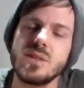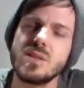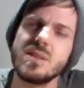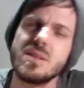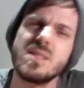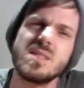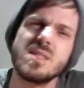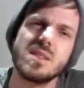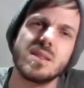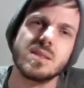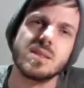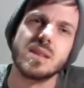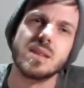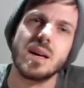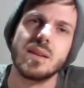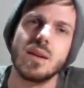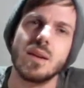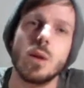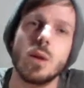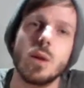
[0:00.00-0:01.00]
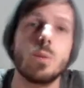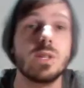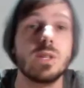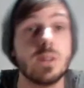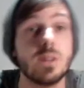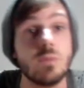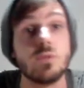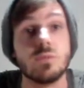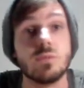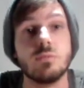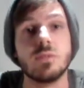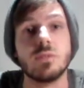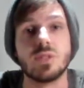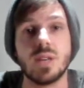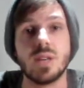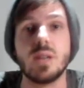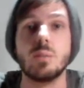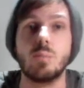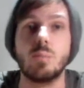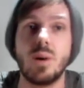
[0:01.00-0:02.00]
Just think it's kind of sad, and I hope we don't
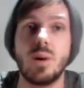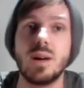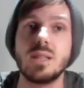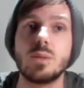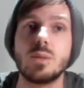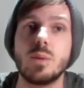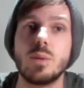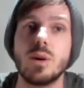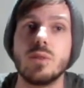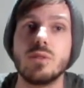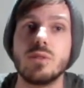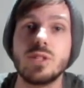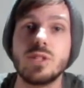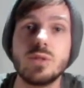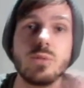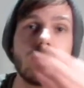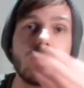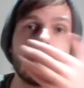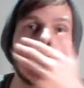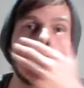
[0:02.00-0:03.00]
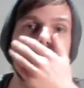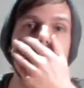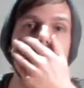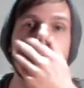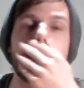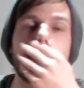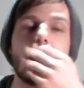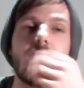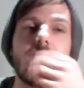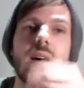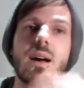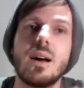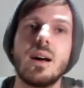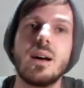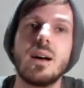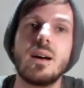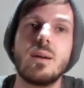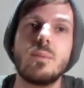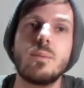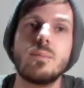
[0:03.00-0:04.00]
say goodbye to our original Switch.
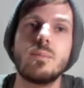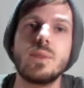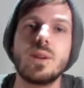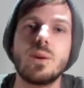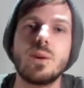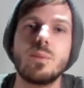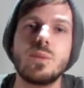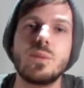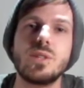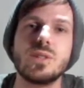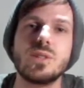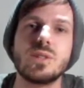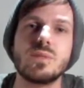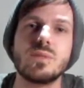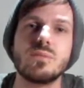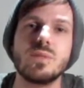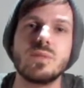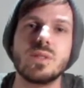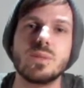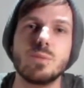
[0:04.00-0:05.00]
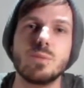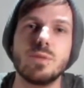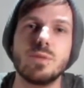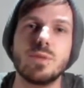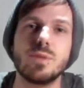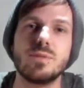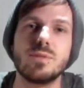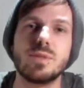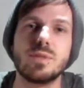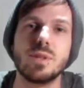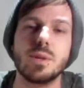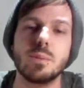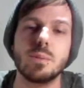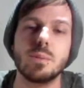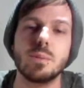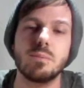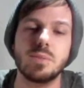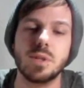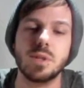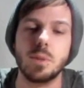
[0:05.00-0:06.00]
And we just move off to
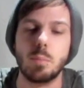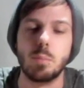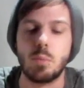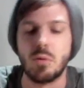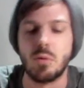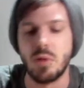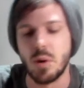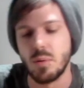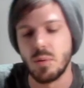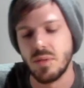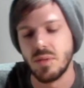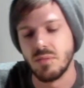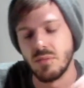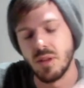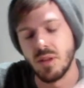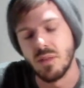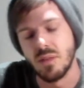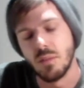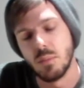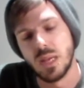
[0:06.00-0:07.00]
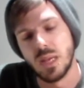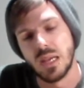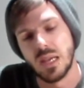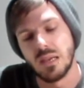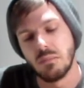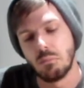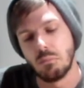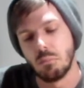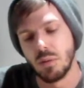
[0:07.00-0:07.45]
the Pro and the Mini.